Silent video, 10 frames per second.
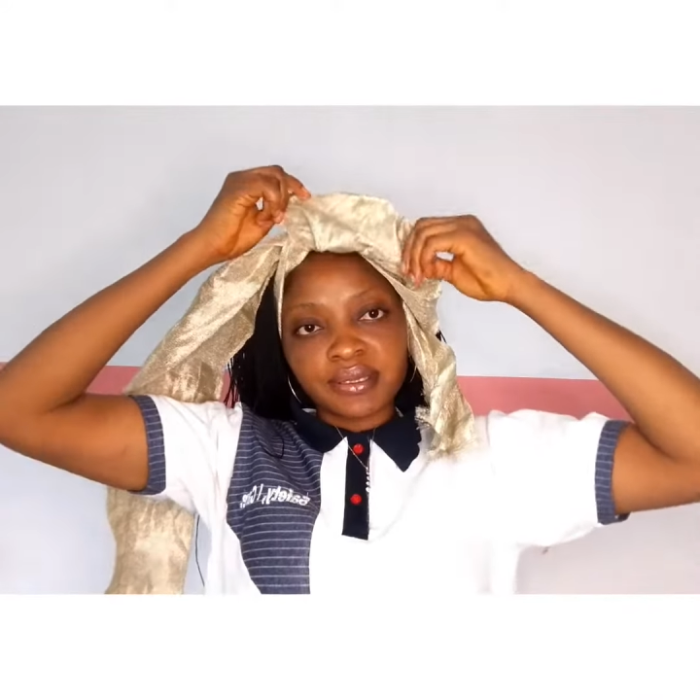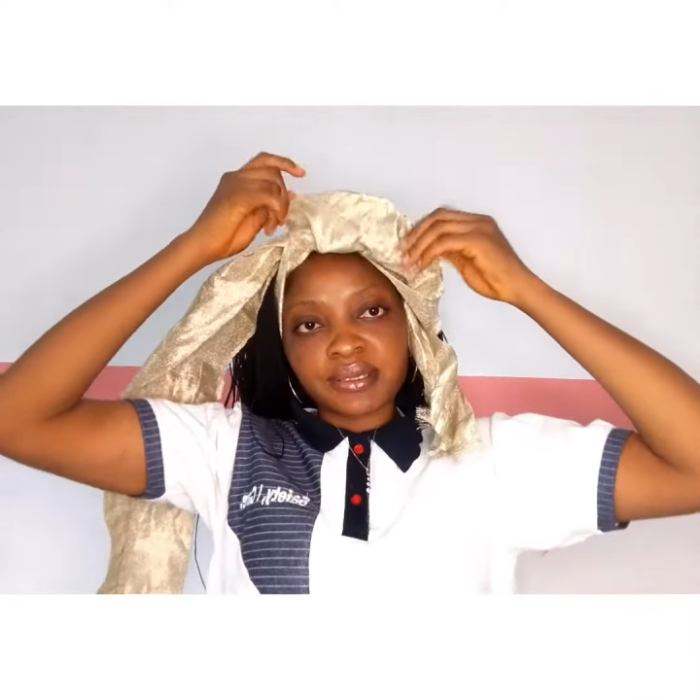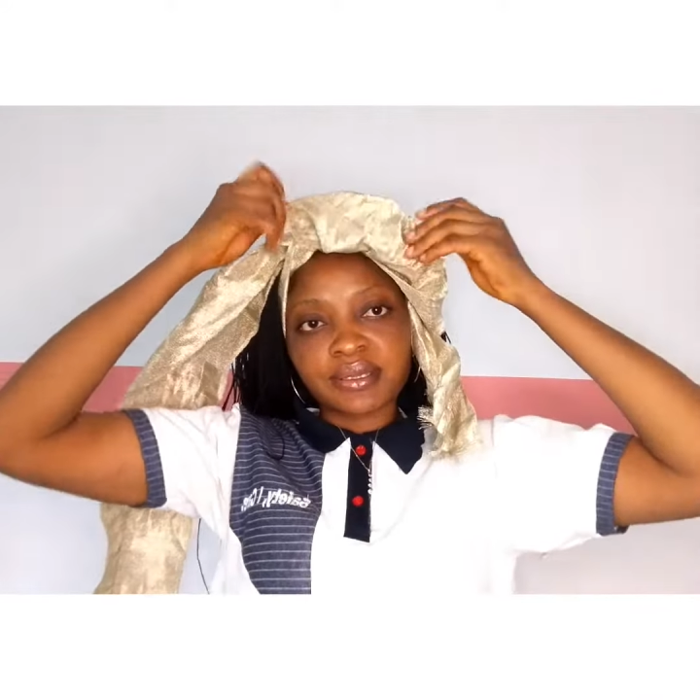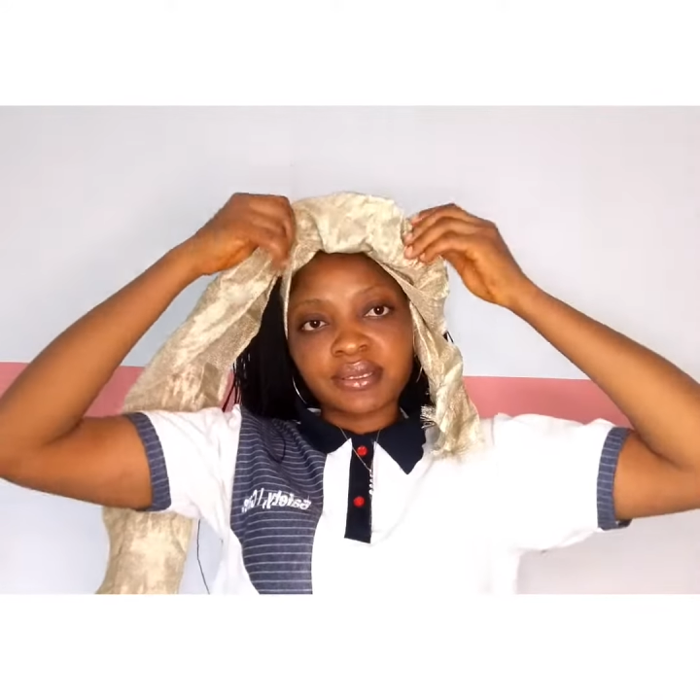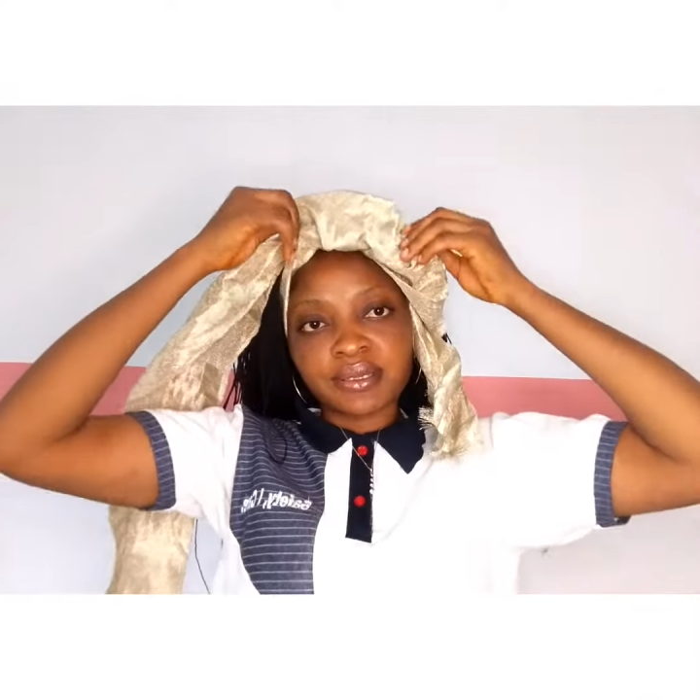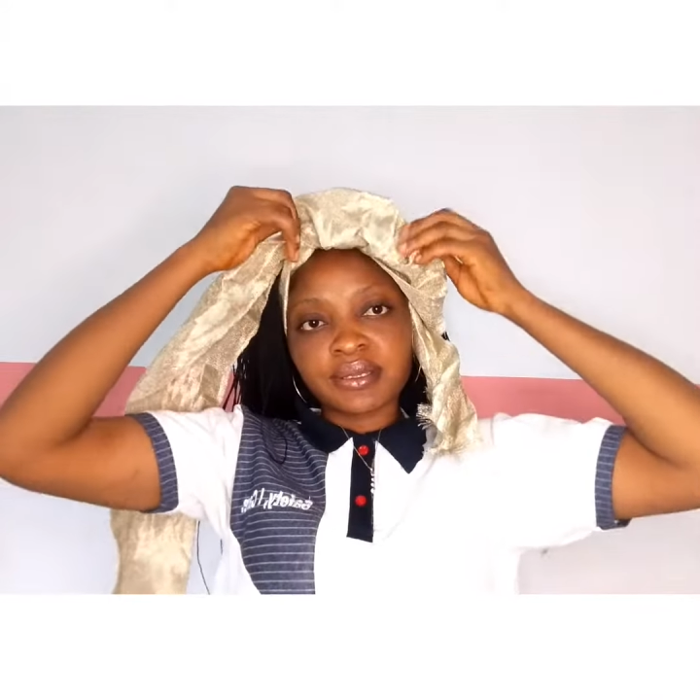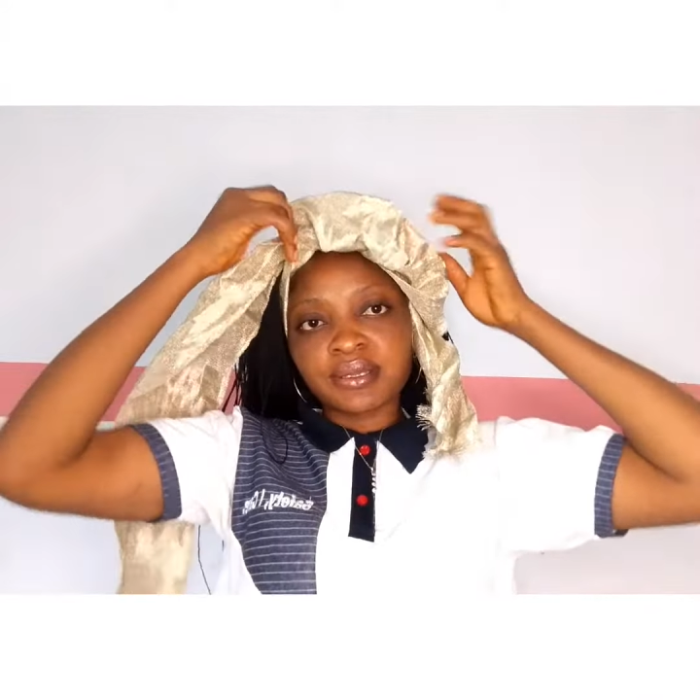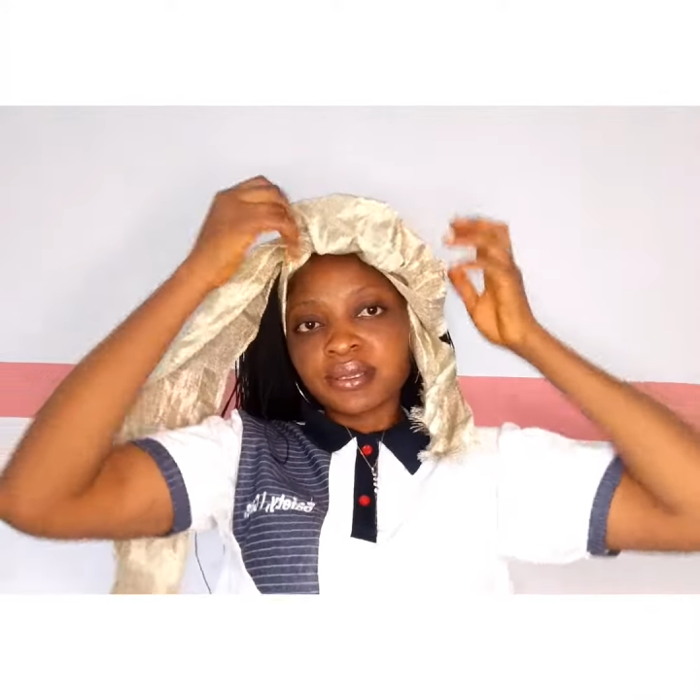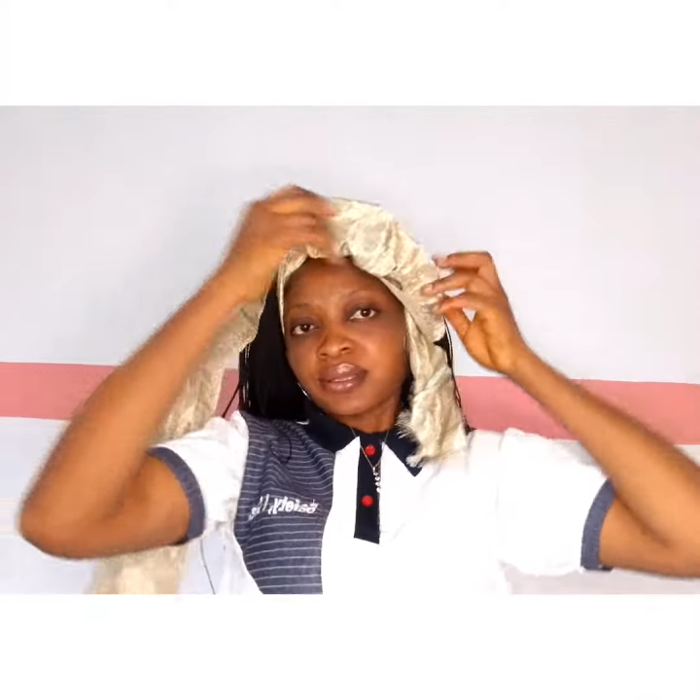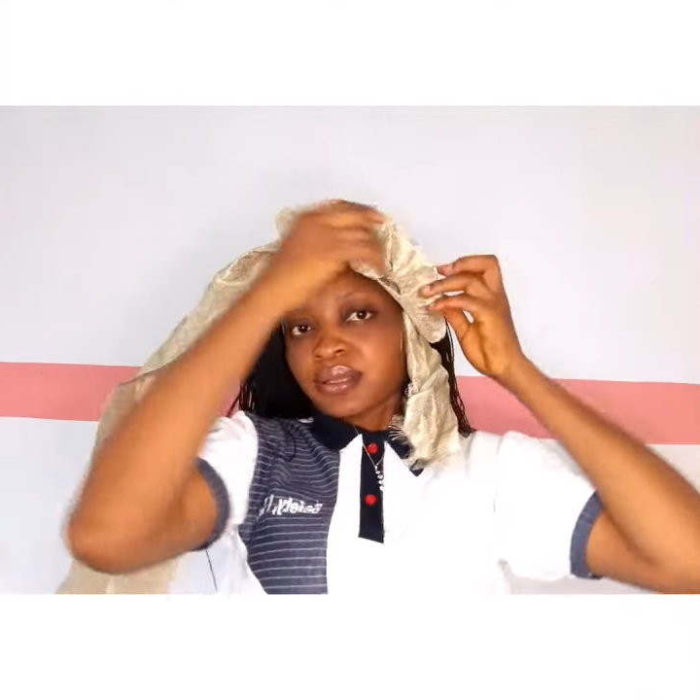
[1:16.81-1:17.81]
But
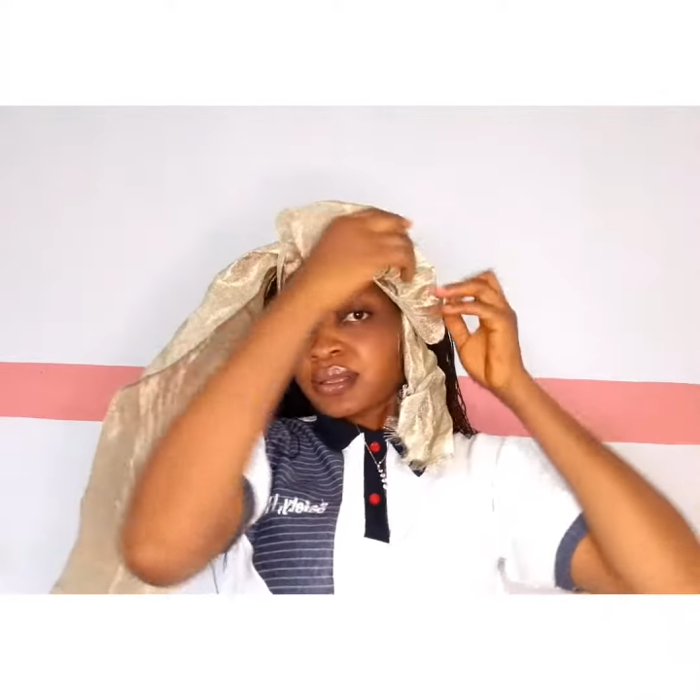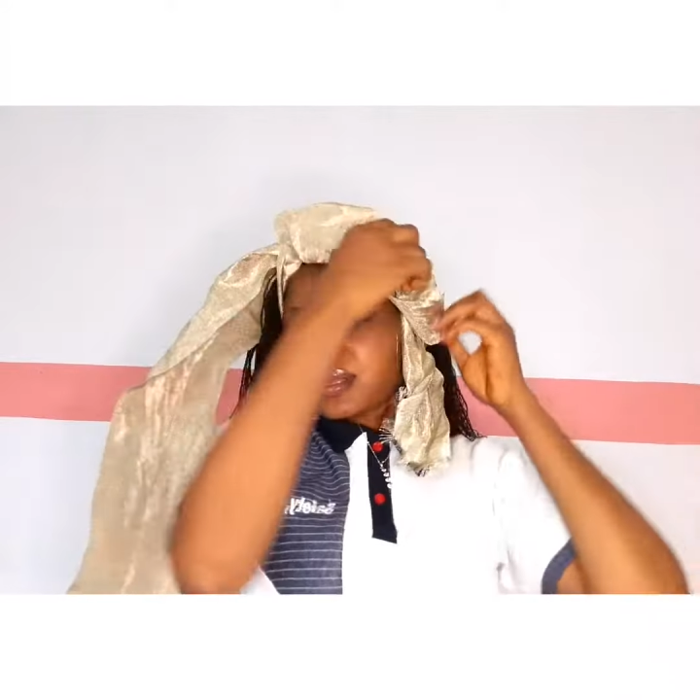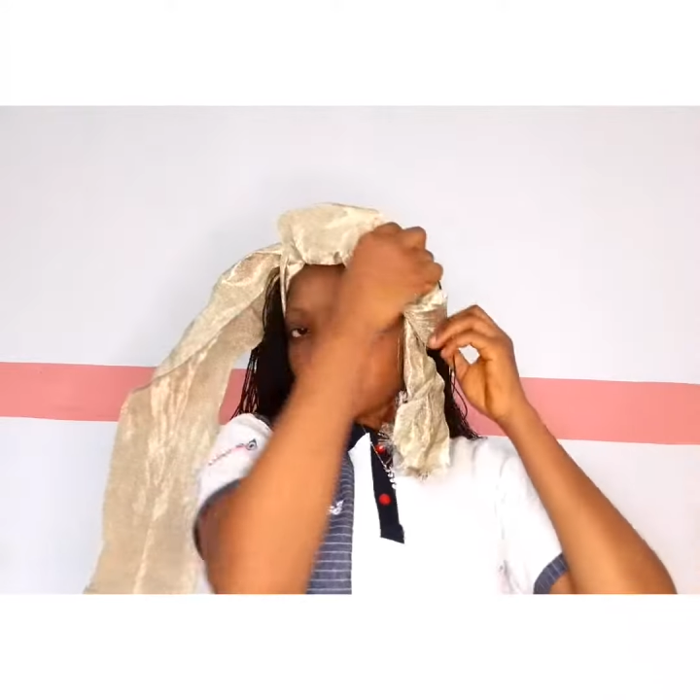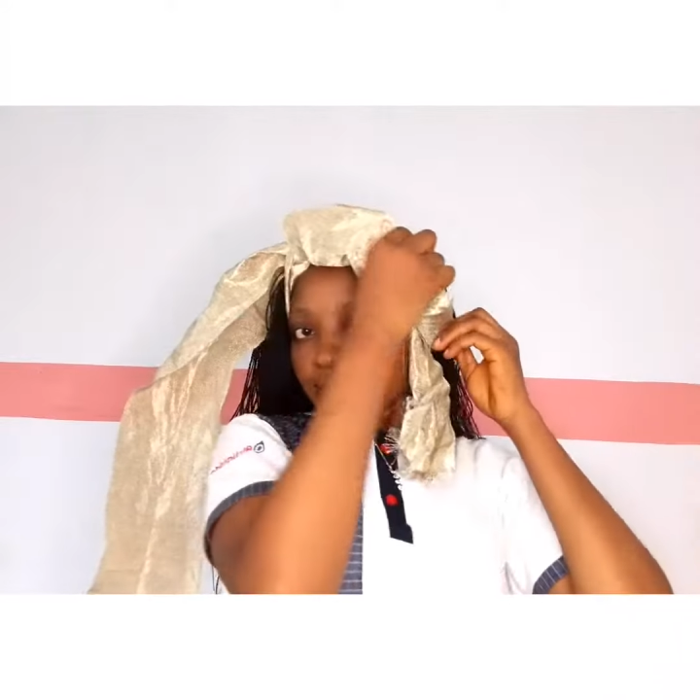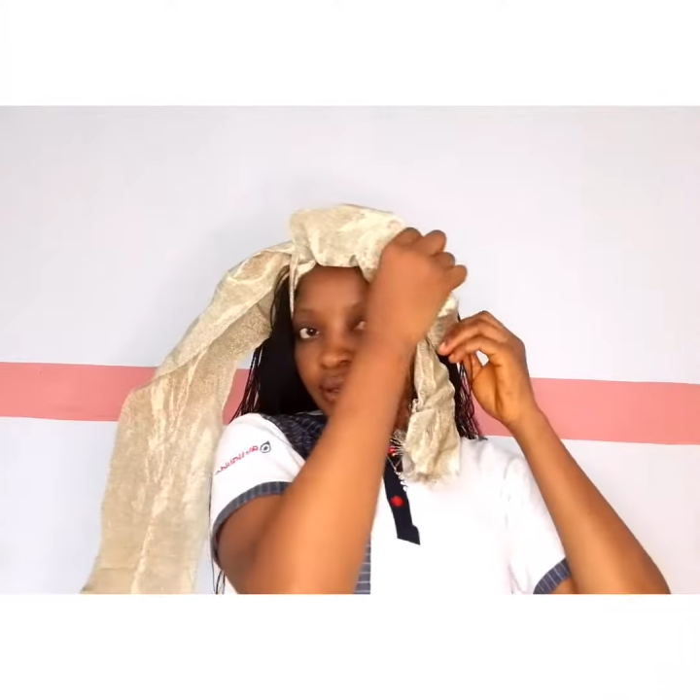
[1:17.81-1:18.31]
this is